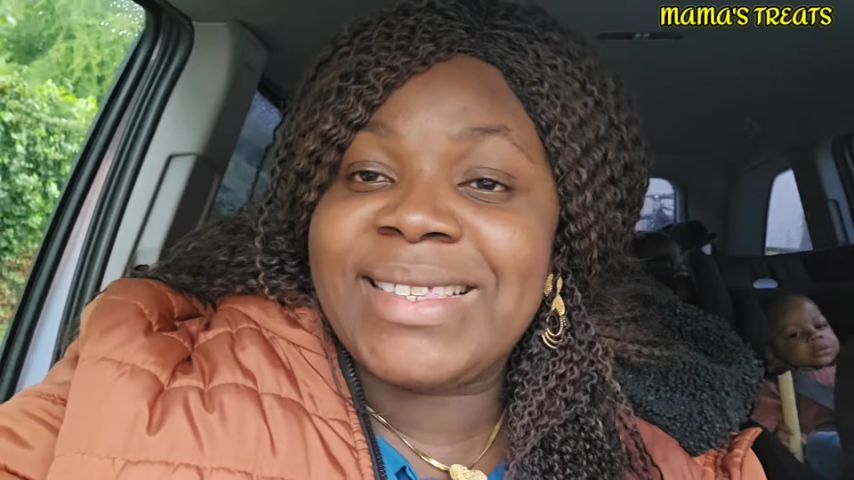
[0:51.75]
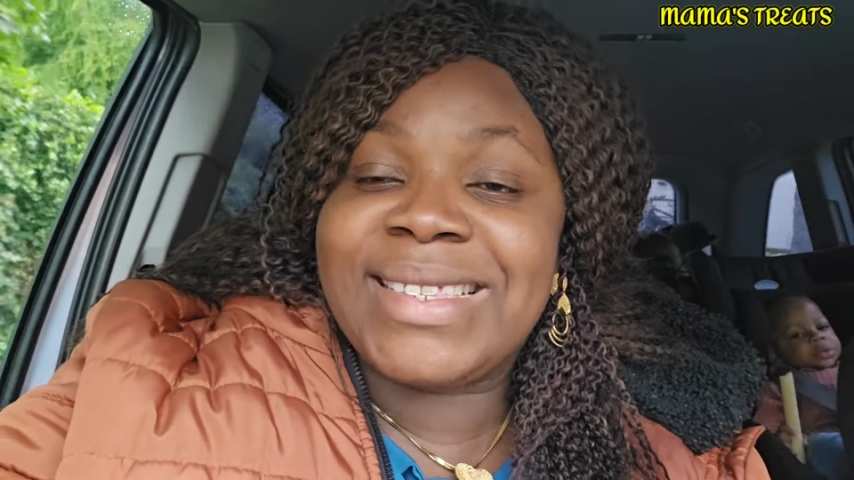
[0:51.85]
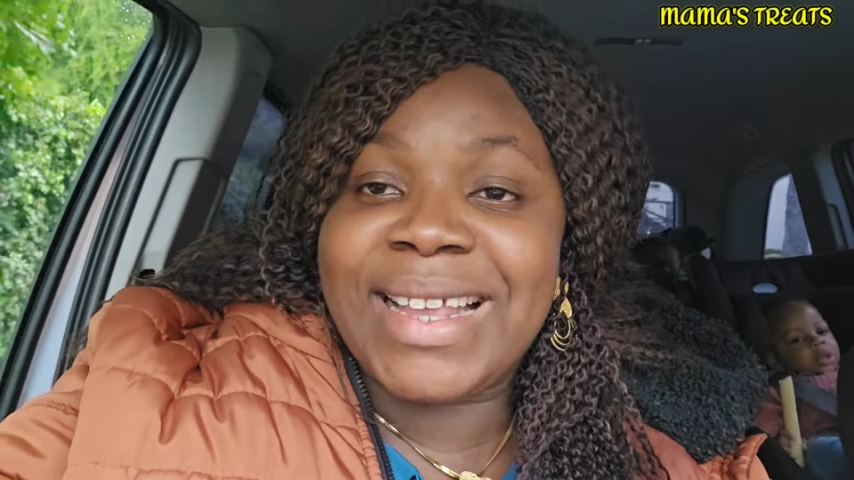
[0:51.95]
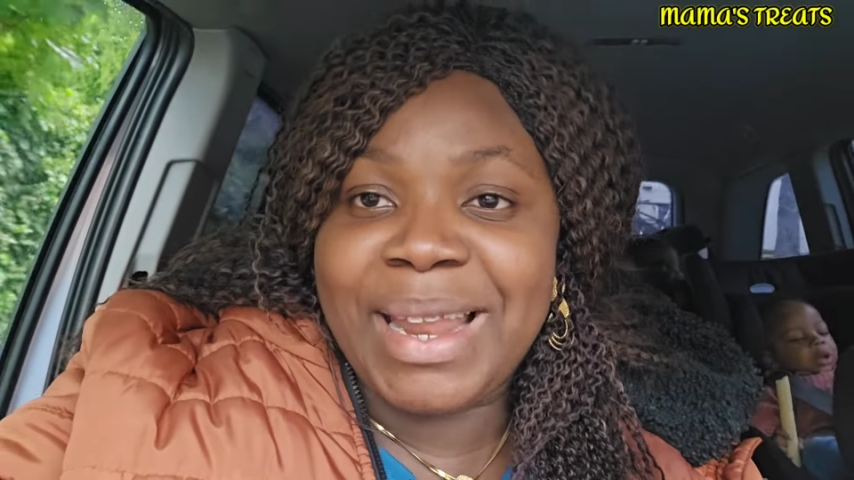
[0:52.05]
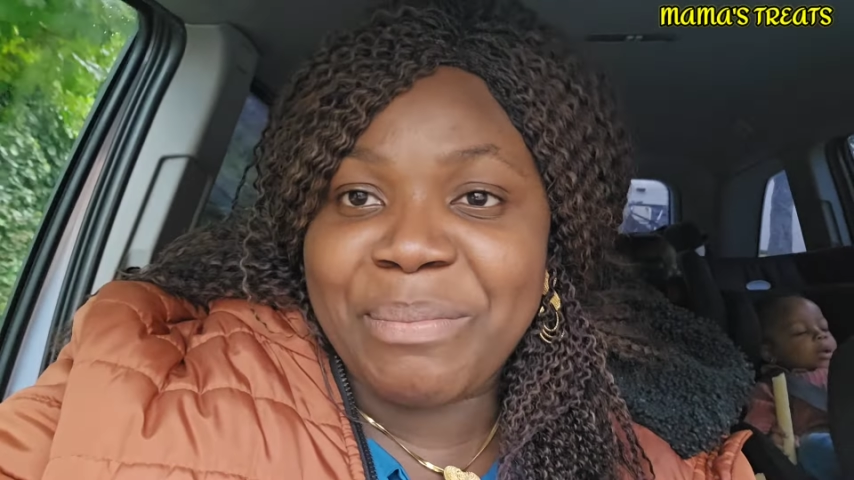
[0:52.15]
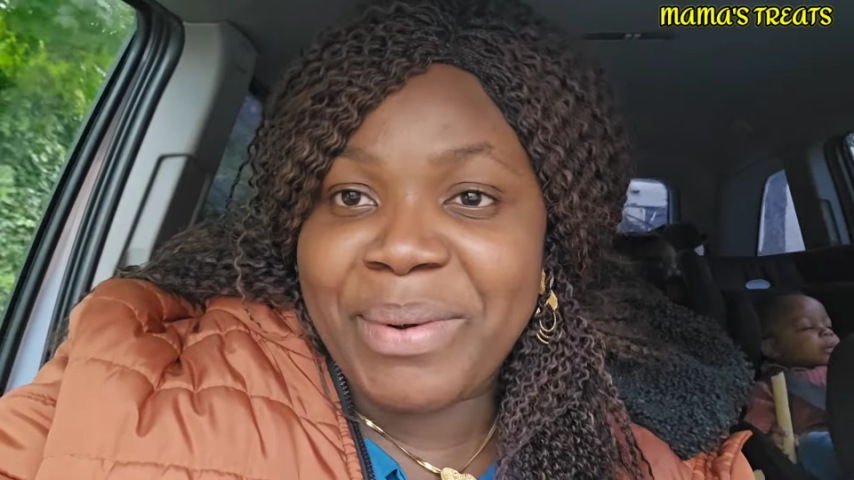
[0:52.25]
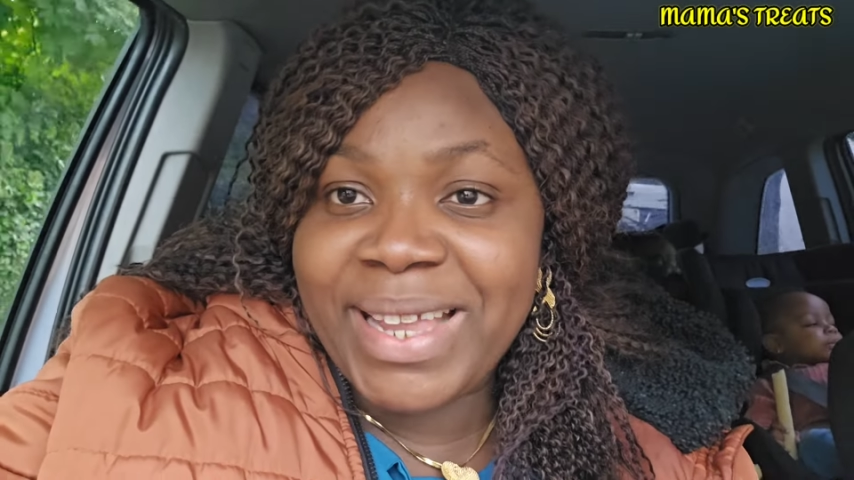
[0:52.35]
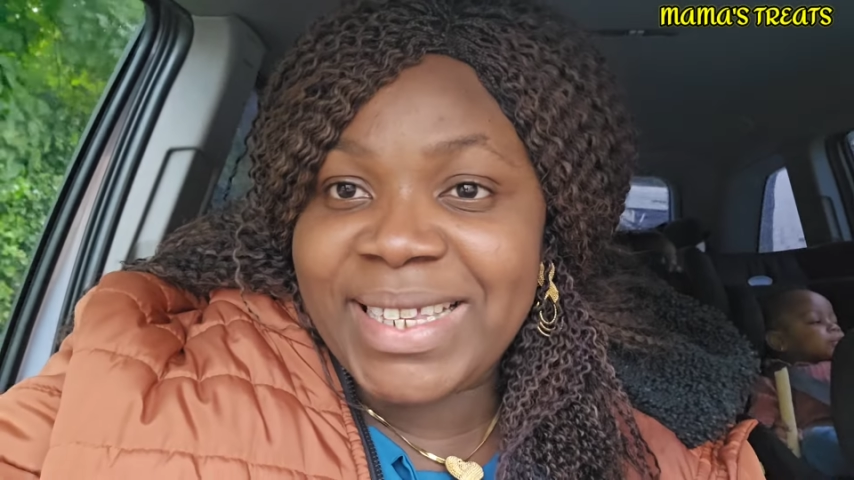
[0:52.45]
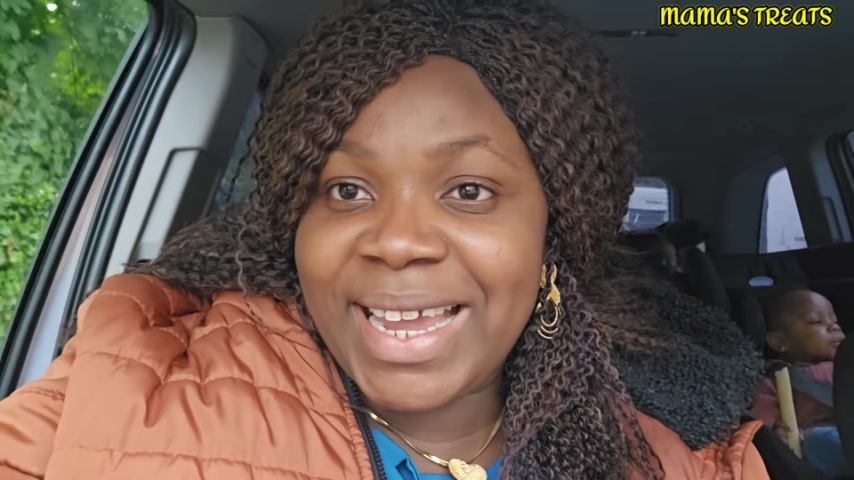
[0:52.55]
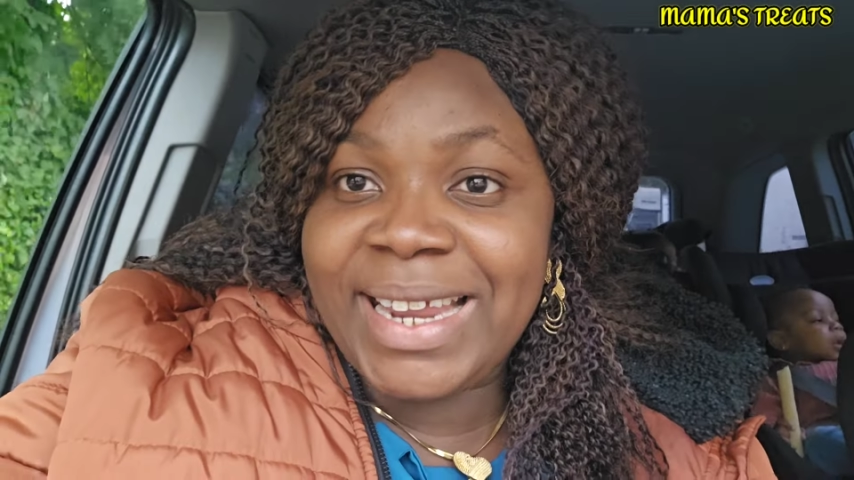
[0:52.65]

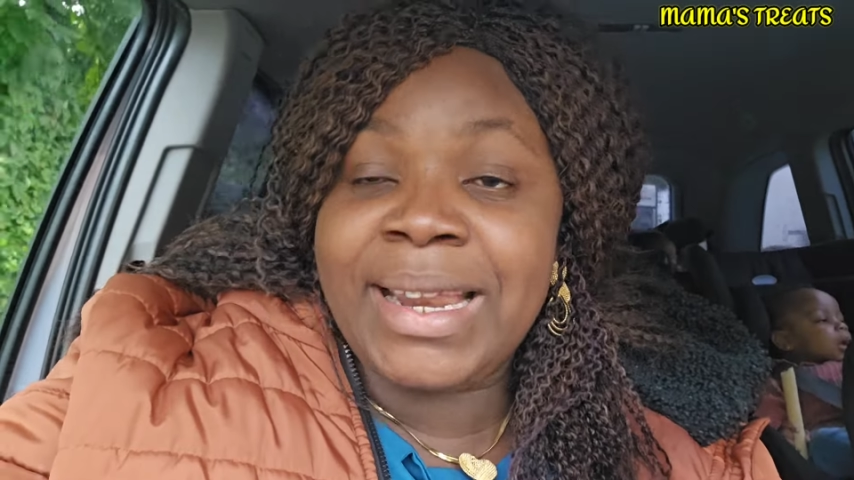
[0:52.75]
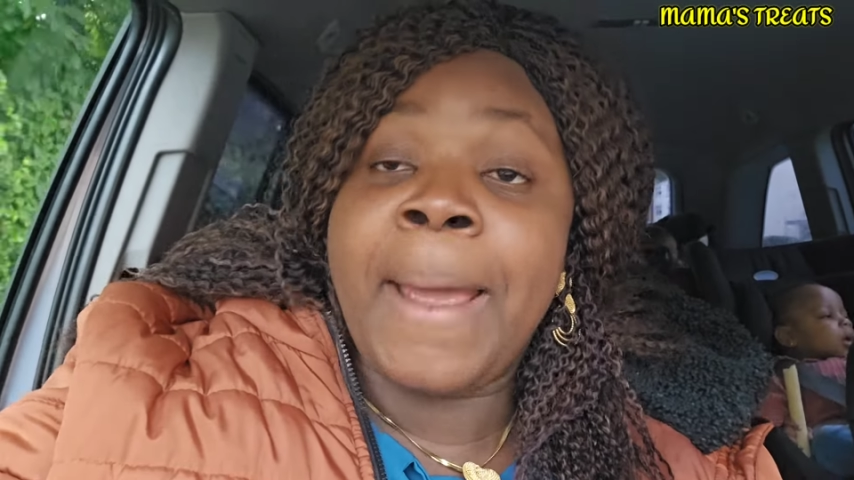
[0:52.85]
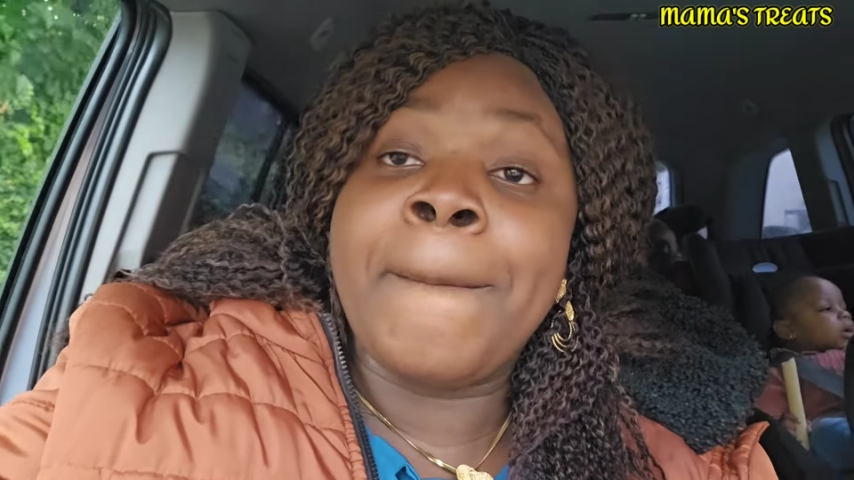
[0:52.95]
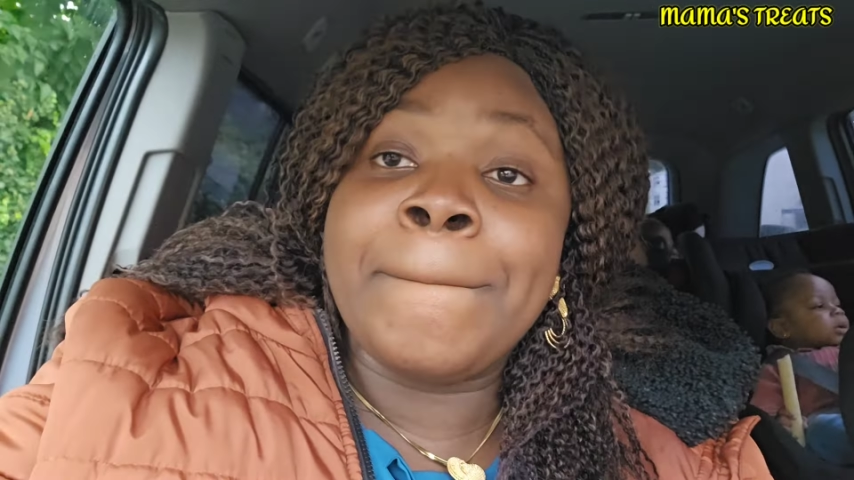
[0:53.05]
celebrating